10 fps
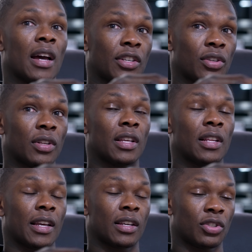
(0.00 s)
actually,
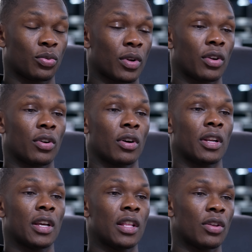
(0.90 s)
like, I swear to God,
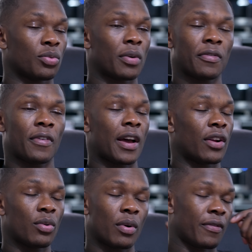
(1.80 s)
there was one fight, I
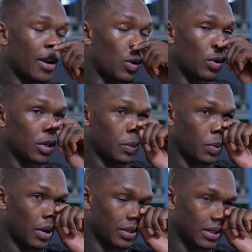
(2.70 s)
don't know what fight it was,
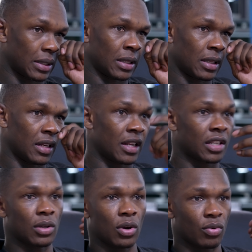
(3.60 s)
but I was in the
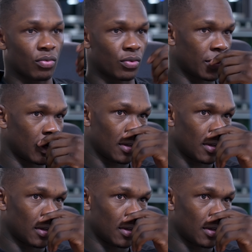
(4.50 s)
Knicks locker room,